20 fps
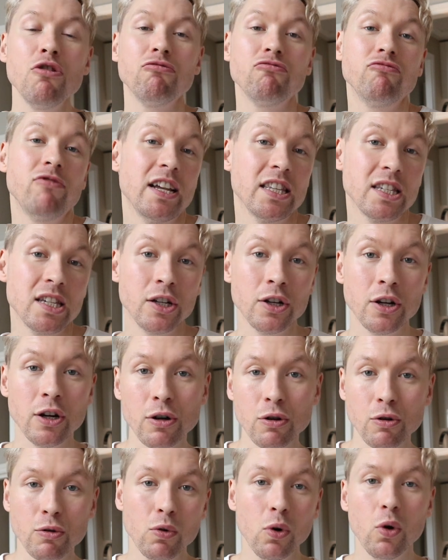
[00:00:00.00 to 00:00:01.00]

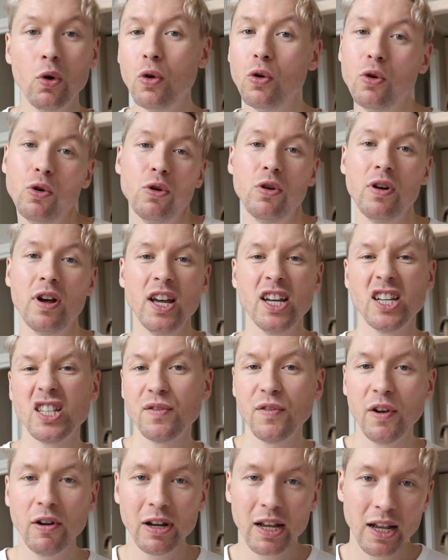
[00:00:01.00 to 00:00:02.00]
retinol or
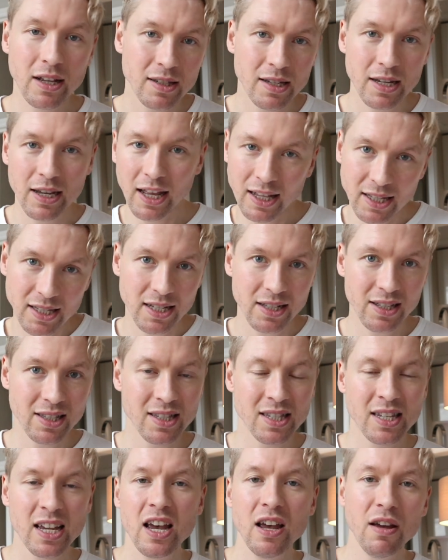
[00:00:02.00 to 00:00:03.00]
exfoliating
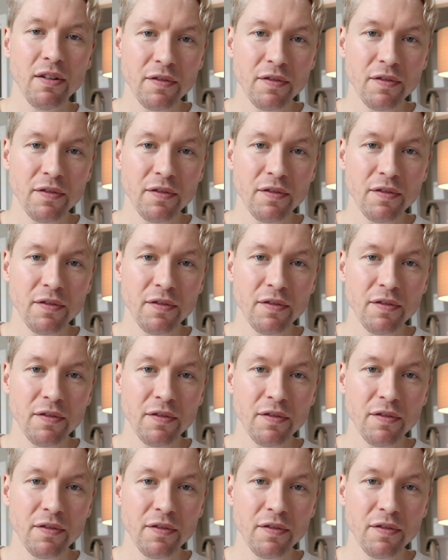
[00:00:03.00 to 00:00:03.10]
acids,